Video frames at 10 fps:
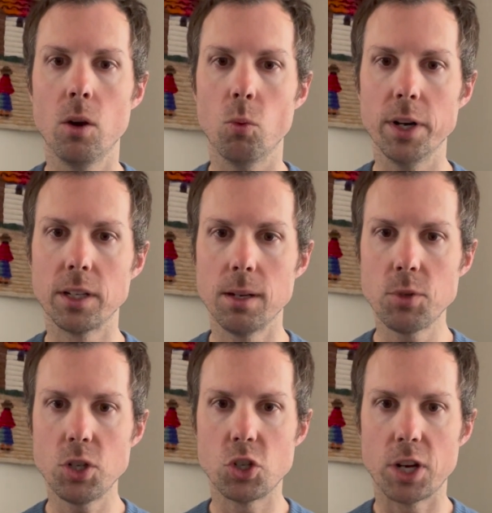When it comes
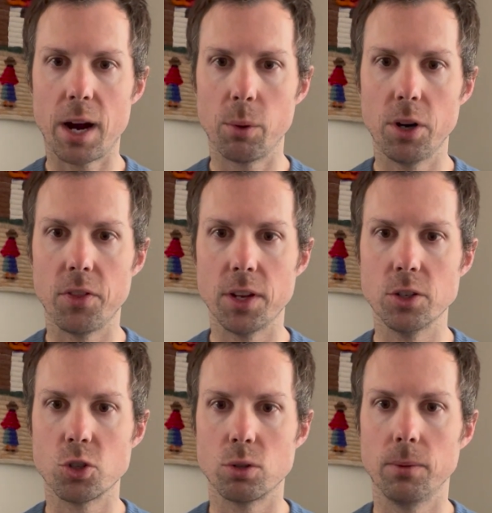to shower and
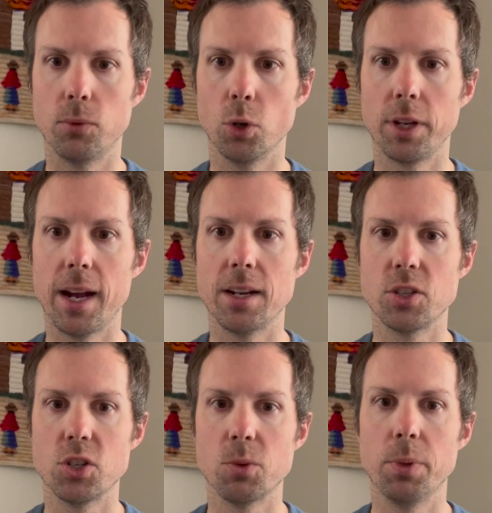thunderstorm forecasts
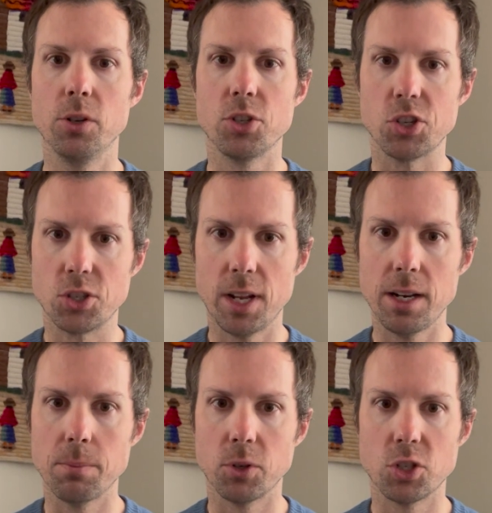as opposed to
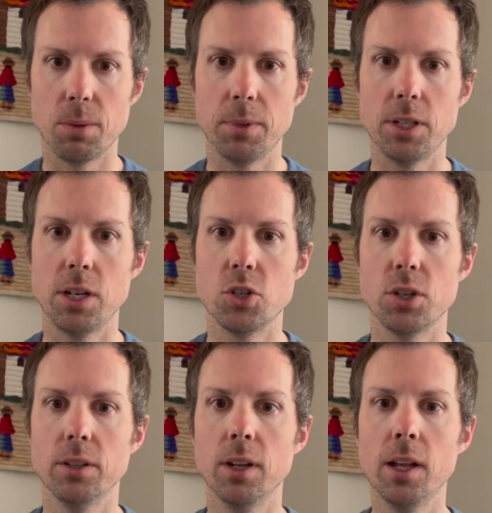steady
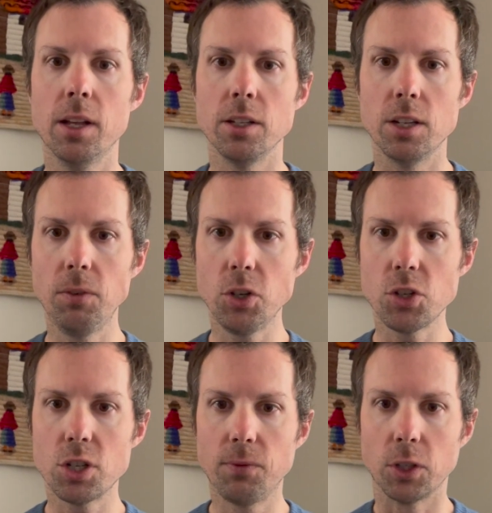precipitation, give
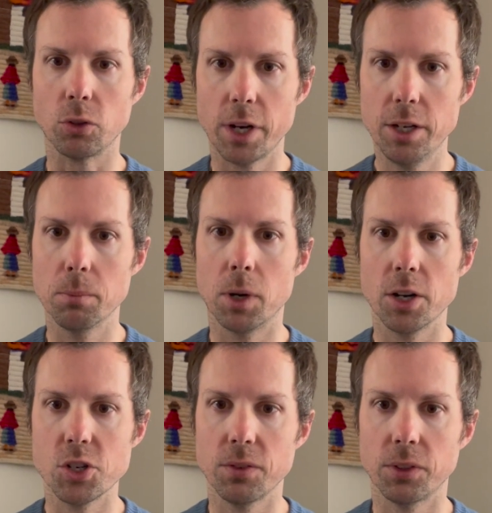yourself a greater
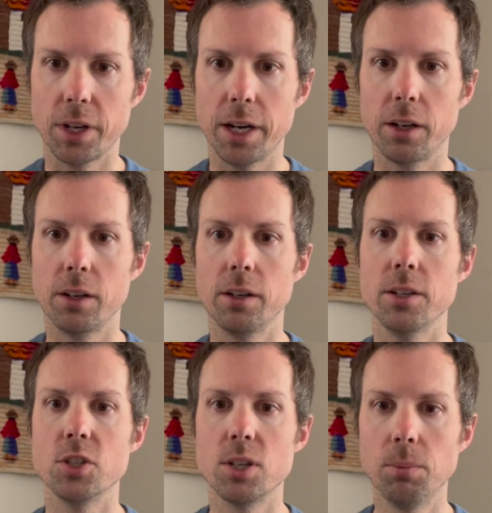margin for error
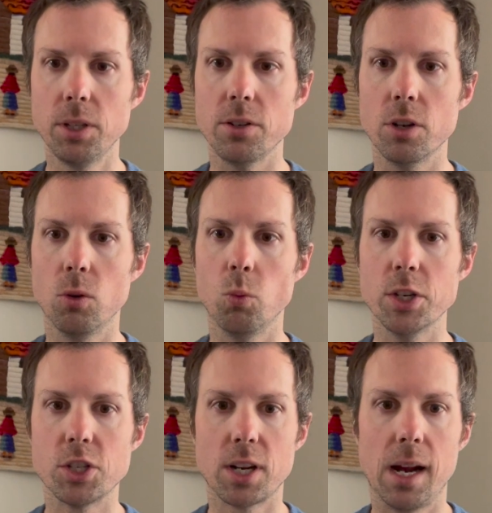and simply note
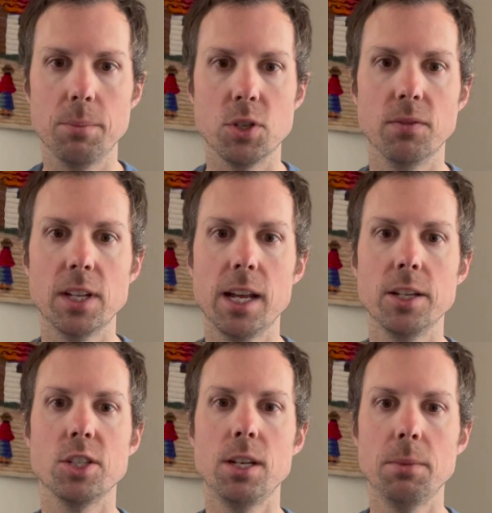which times of day
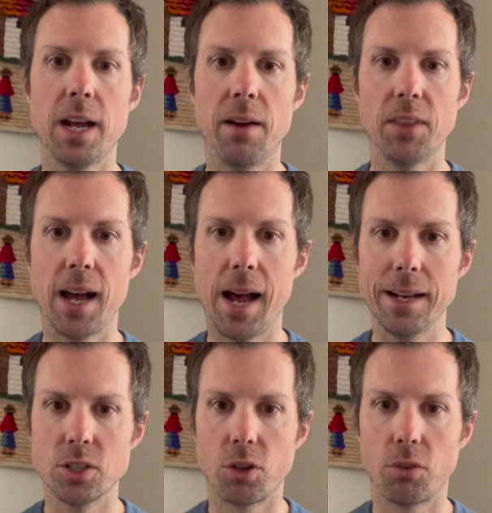seem to have the
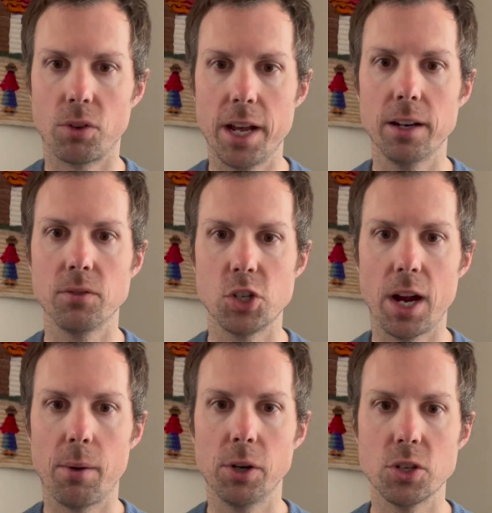highest threat of
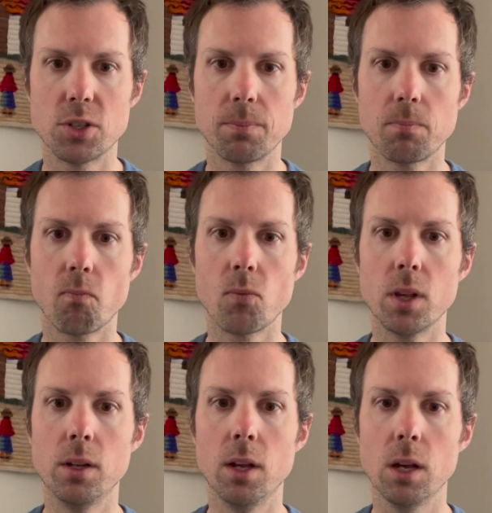showers.
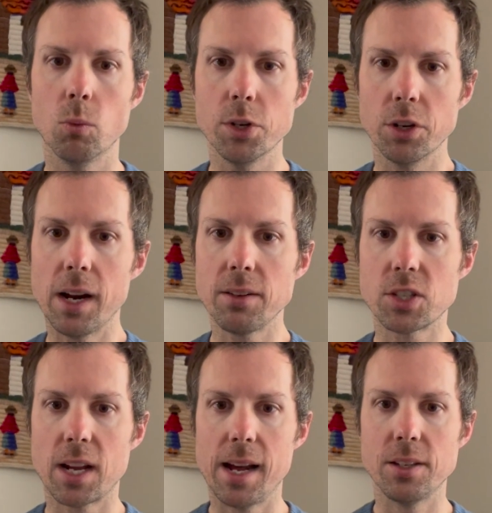When you're
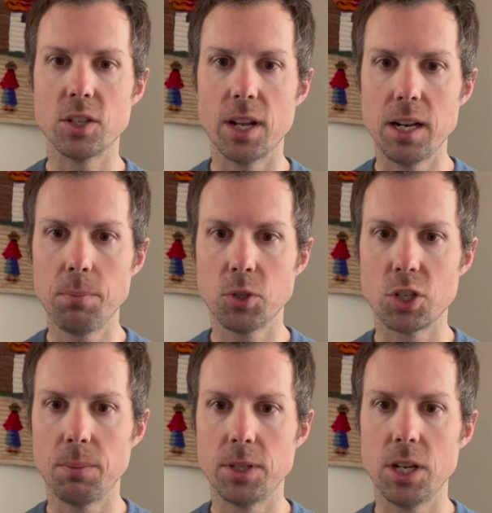outside, steady
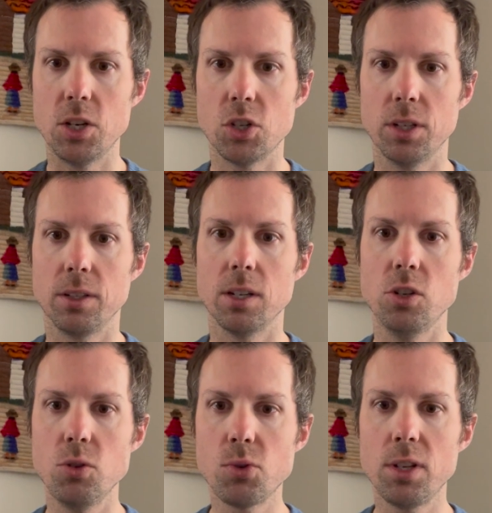precipitation can
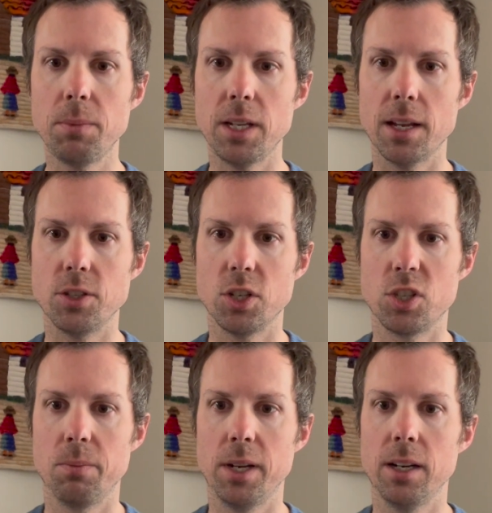usually be
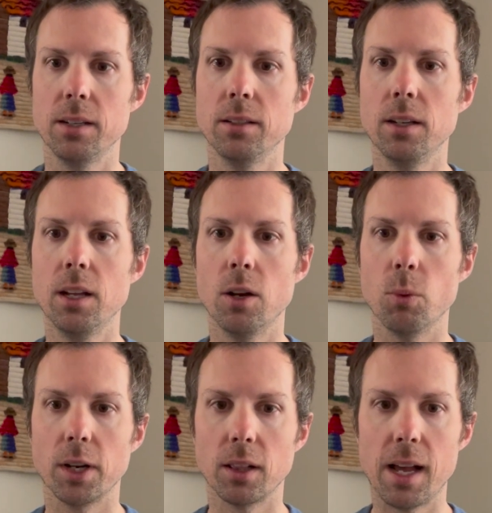anticipated
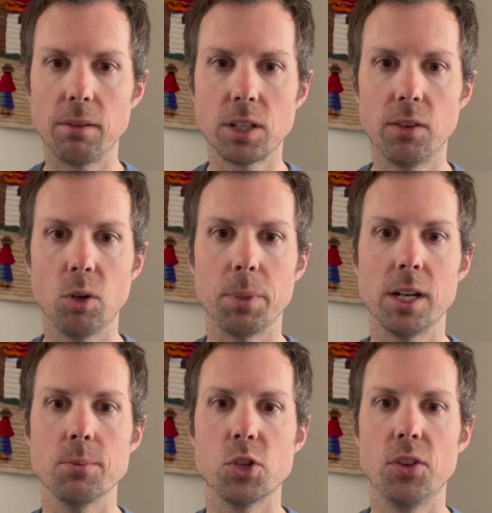when cloud cover
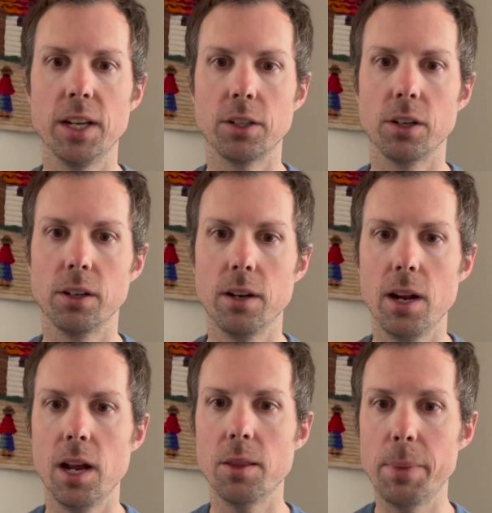becomes thicker
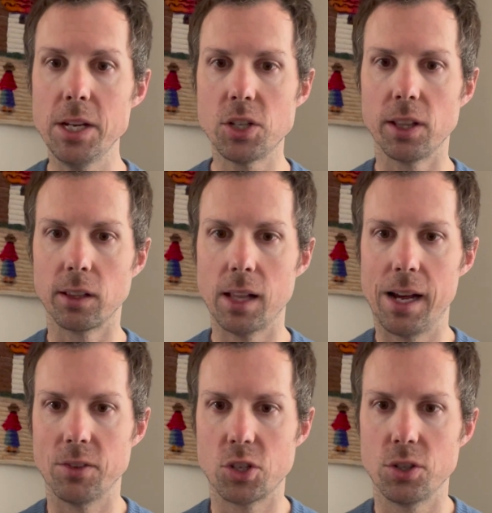and the base of the
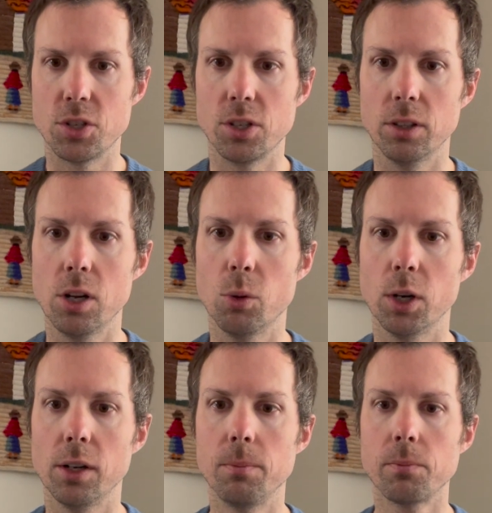cloud starts to lower.